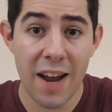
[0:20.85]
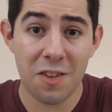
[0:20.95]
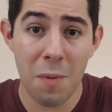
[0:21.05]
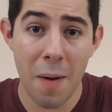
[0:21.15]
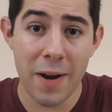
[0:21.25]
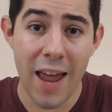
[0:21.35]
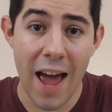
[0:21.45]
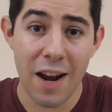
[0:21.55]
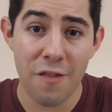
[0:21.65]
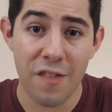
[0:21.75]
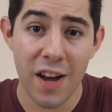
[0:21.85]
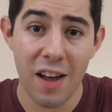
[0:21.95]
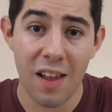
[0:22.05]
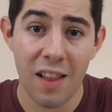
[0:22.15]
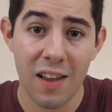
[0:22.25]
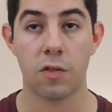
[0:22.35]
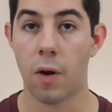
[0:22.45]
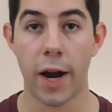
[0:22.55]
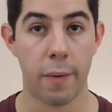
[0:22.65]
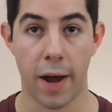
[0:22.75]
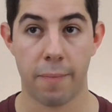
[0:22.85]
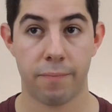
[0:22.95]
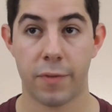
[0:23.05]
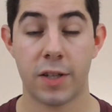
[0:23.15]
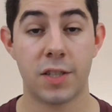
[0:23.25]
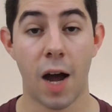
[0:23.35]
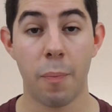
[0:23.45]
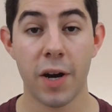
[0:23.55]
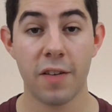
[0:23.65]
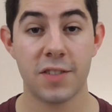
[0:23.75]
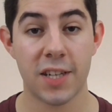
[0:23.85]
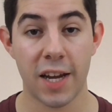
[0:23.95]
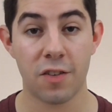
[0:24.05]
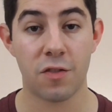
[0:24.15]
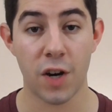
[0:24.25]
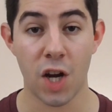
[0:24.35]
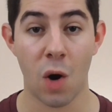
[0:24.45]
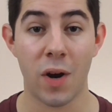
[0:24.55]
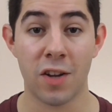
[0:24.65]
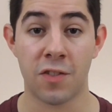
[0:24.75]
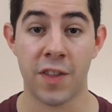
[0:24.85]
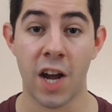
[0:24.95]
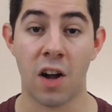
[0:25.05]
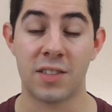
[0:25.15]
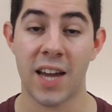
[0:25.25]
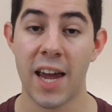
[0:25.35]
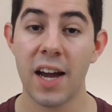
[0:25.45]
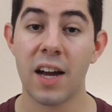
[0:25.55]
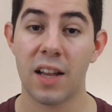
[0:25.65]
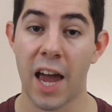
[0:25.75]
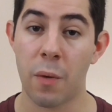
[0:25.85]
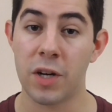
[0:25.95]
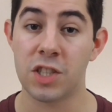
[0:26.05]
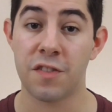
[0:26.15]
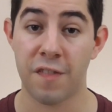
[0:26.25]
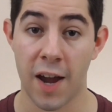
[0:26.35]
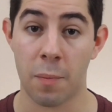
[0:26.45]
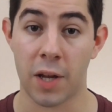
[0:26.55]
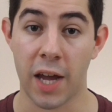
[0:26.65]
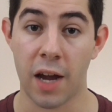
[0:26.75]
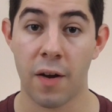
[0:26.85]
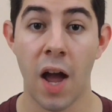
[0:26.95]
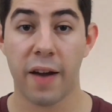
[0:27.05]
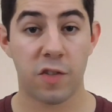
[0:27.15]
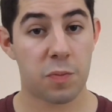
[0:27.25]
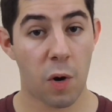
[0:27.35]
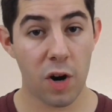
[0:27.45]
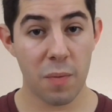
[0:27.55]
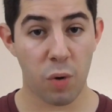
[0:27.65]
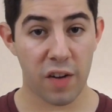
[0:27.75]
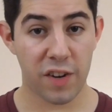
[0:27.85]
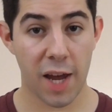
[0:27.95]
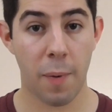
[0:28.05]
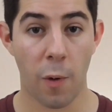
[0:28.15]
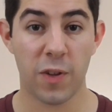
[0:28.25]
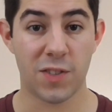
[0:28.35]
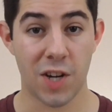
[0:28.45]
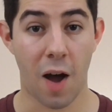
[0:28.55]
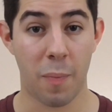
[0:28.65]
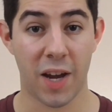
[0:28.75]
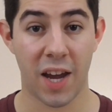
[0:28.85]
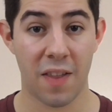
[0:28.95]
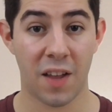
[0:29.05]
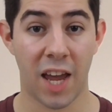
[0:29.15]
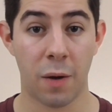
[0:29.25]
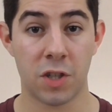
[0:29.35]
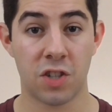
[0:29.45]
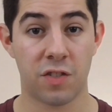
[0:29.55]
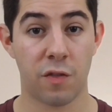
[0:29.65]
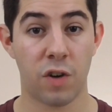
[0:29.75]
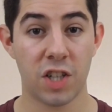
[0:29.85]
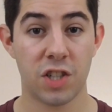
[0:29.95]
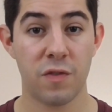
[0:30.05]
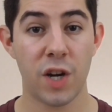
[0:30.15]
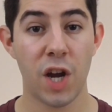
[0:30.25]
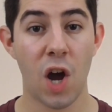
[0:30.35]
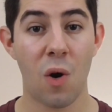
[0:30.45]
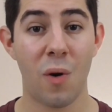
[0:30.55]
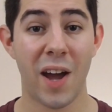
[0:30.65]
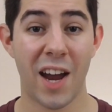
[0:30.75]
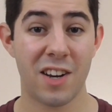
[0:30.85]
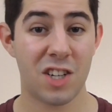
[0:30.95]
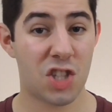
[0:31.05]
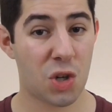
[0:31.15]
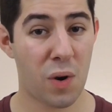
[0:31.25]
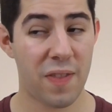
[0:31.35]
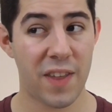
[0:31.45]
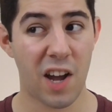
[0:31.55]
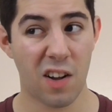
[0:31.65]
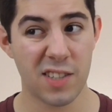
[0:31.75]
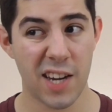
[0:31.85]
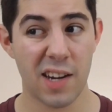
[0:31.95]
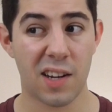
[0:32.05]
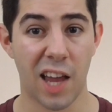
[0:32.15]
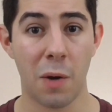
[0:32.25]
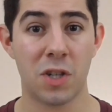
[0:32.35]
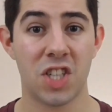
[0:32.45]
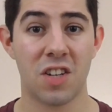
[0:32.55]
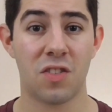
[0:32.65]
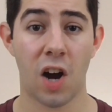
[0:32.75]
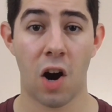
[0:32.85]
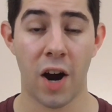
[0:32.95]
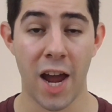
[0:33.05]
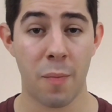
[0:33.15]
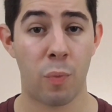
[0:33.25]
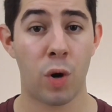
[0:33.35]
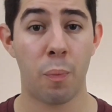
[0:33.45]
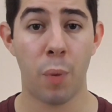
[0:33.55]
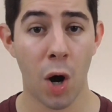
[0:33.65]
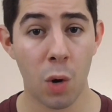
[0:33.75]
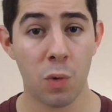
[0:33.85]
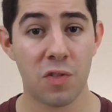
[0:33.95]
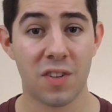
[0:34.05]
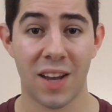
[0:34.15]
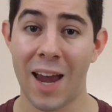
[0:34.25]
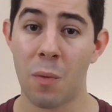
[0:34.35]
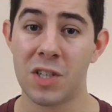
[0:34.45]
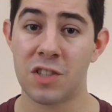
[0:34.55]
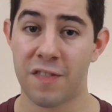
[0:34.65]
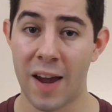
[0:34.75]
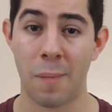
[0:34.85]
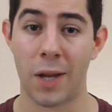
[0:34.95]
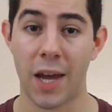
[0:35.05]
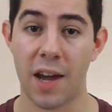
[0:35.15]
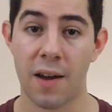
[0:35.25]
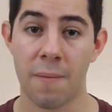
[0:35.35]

Thanks Mom and Dad and Phil! So anyway, the topic of today's video is the Altaic language family. I've spoken briefly about this topic in the Languages of Russia video, and in short, the Altaic languages are a proposed language family.